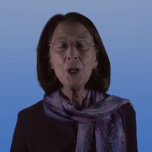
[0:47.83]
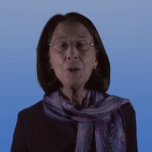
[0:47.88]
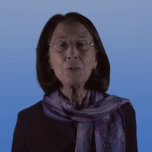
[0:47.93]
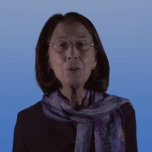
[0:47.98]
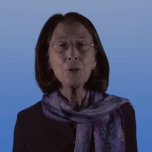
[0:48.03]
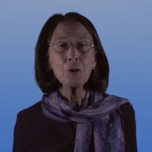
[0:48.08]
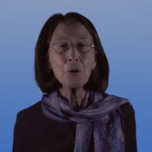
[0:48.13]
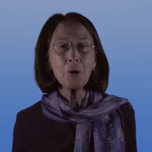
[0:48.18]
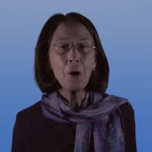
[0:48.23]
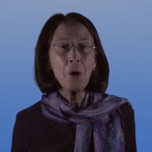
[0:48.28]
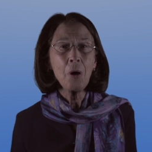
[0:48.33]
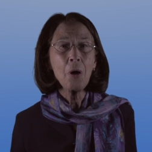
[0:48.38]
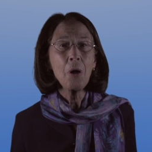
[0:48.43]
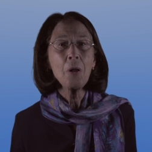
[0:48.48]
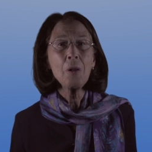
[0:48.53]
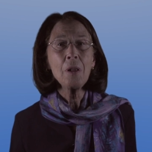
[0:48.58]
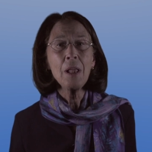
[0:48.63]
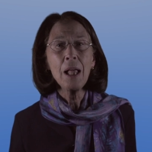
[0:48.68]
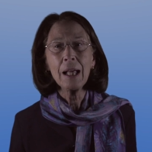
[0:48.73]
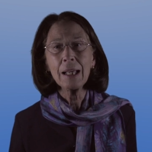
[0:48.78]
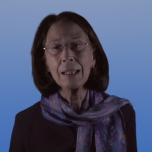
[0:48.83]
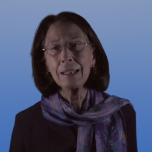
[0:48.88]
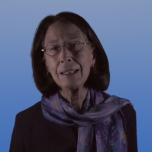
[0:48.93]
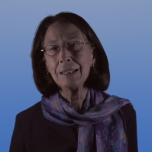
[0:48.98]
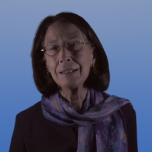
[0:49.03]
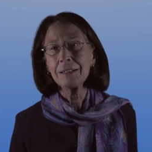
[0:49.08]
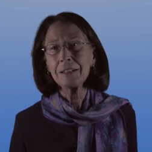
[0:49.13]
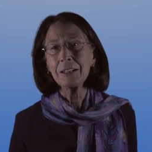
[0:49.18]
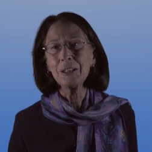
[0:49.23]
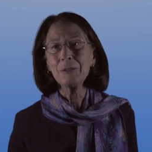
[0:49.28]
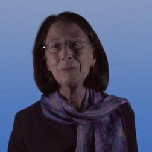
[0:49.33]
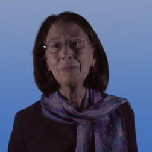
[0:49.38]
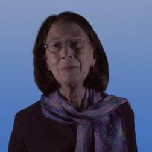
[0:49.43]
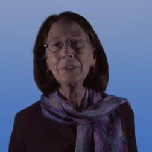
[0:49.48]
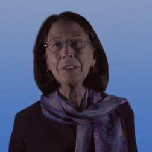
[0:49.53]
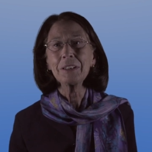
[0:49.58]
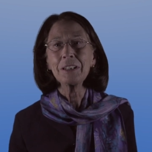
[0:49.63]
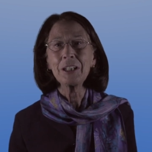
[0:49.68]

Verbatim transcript: for all high income